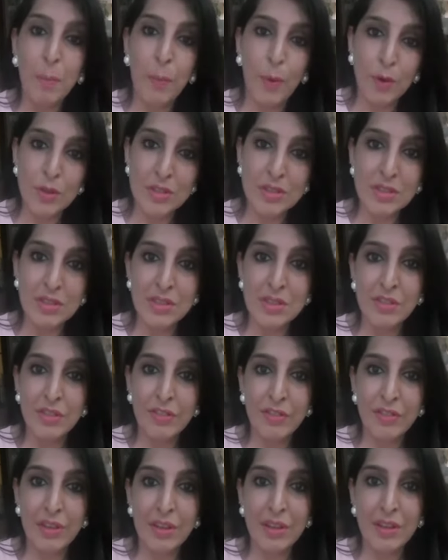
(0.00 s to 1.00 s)

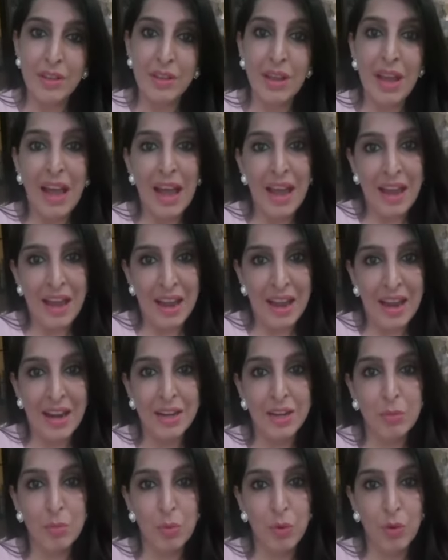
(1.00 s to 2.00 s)
positive
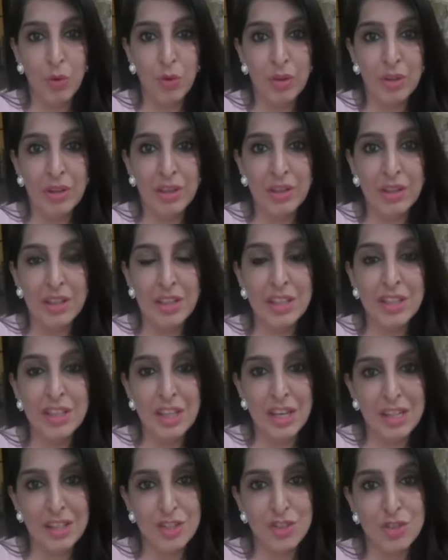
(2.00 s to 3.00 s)
and more
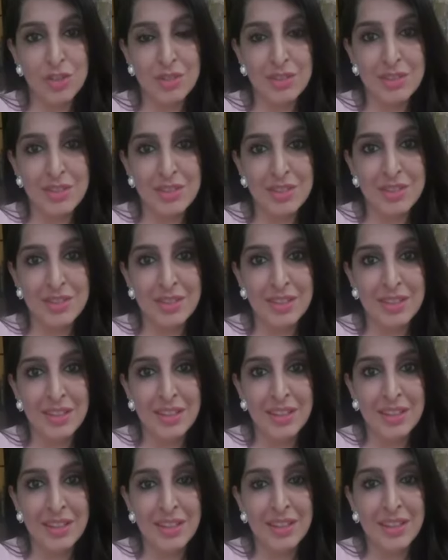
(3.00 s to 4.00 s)
intelligent
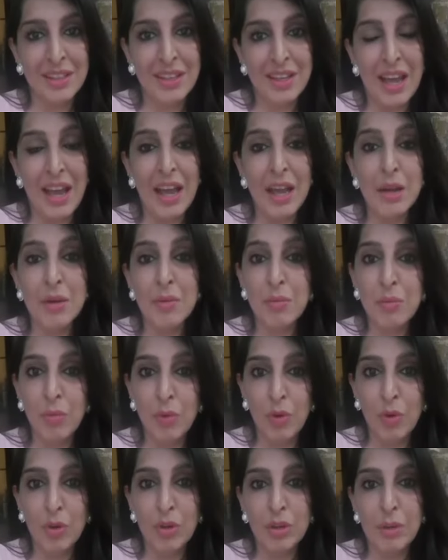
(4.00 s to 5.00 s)
and
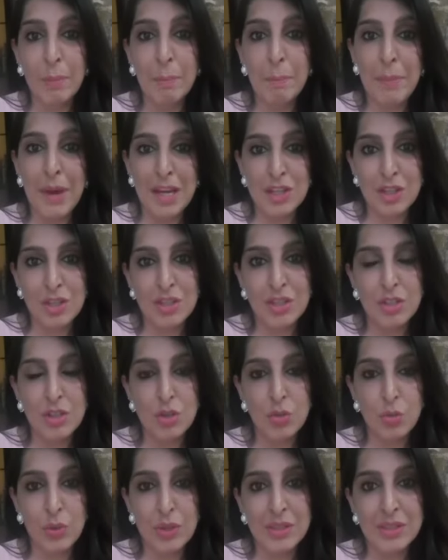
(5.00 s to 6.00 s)
more
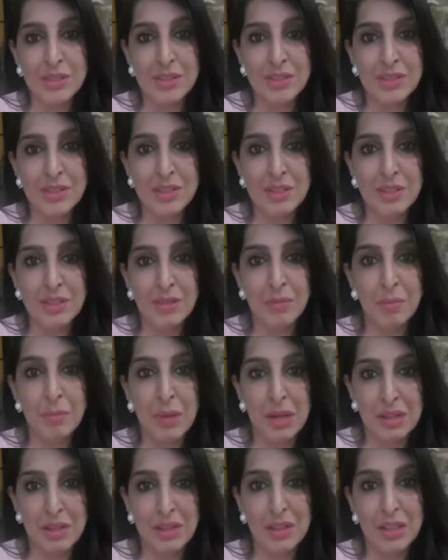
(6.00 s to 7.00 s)
compassionate towards
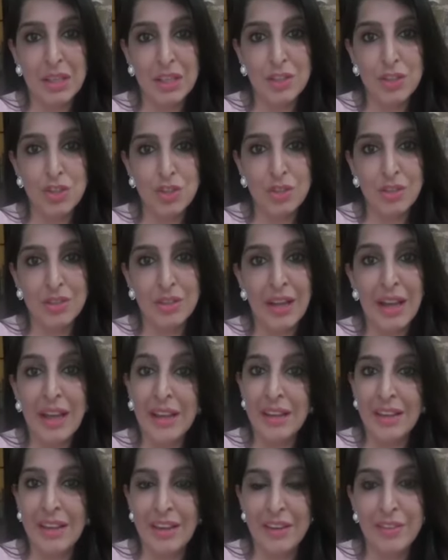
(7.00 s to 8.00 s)
Mother Nature
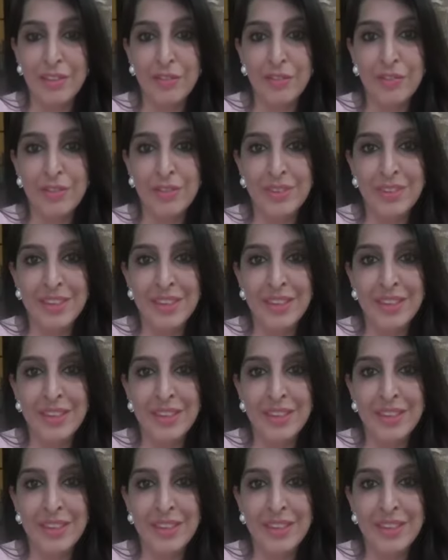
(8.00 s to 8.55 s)
and life.